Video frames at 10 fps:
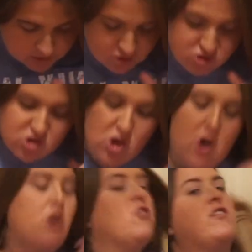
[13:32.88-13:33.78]
god, there's
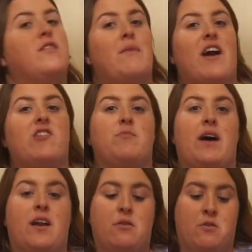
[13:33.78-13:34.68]
chunks of
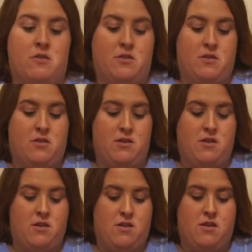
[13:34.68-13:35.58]
marshmallow.
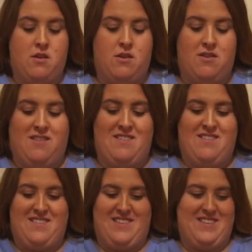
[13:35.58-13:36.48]
I am going to
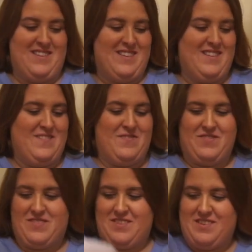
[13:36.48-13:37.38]
devour that. I love
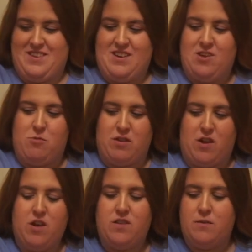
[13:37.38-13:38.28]
marshmallows. Do you want
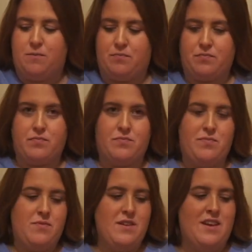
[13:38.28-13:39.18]
sauce?
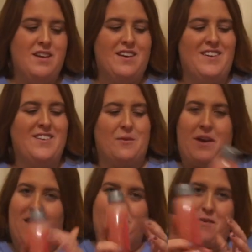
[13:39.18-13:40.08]
Yes. So we
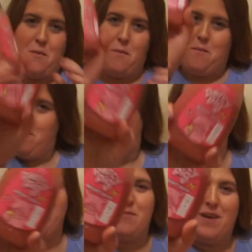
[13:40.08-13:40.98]
have
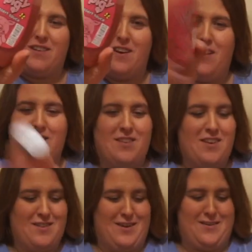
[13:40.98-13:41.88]
Percy Pig sauce. Oh
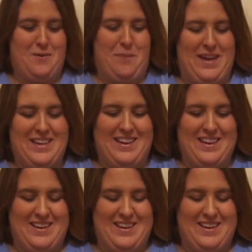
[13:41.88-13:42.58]
my god, also pink. unreal.